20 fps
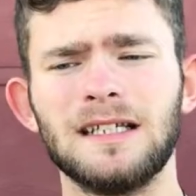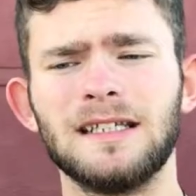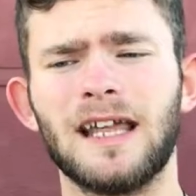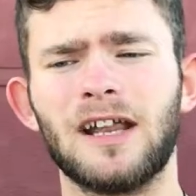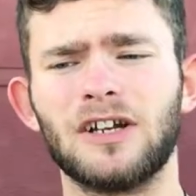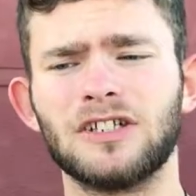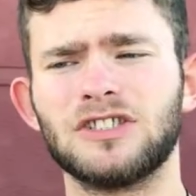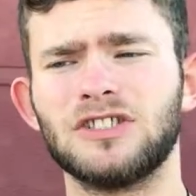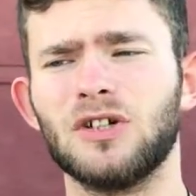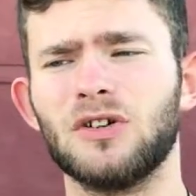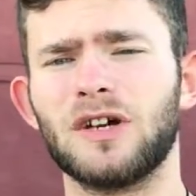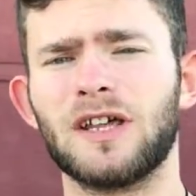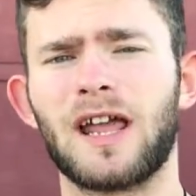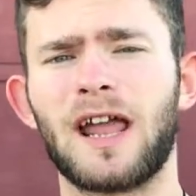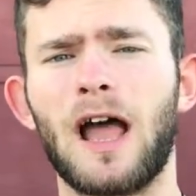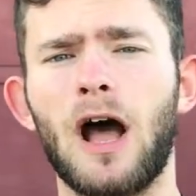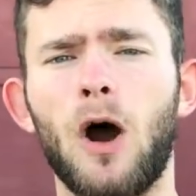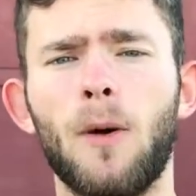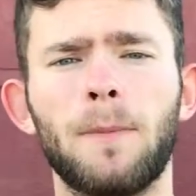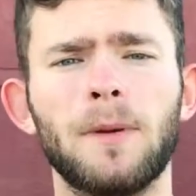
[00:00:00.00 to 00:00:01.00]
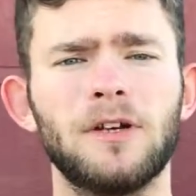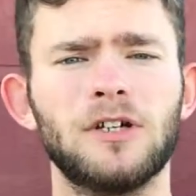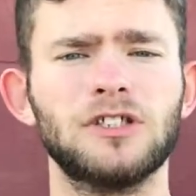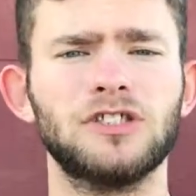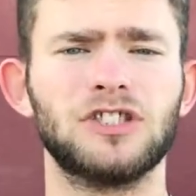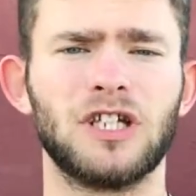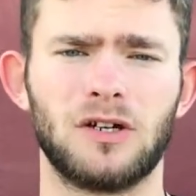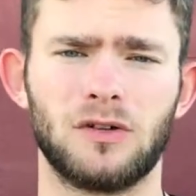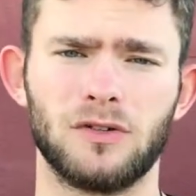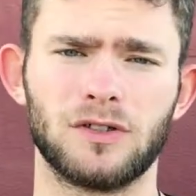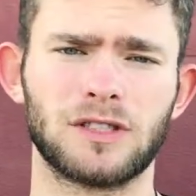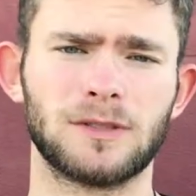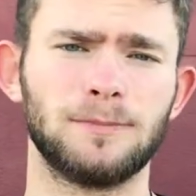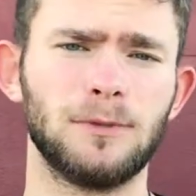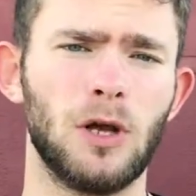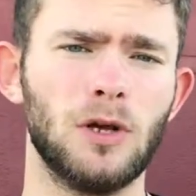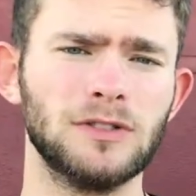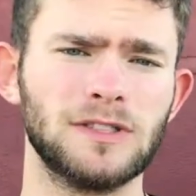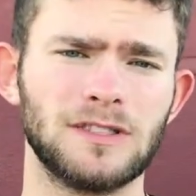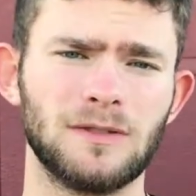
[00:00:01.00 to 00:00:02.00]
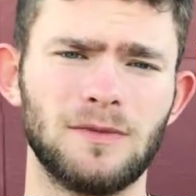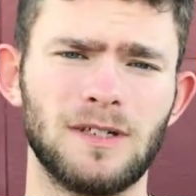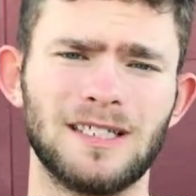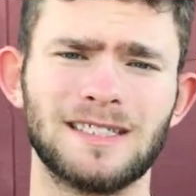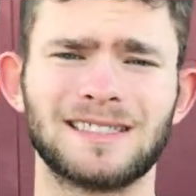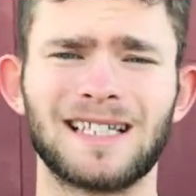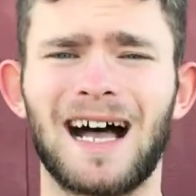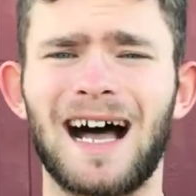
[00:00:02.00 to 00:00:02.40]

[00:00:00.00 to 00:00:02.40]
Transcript: they are still going to help in your general explosiveness.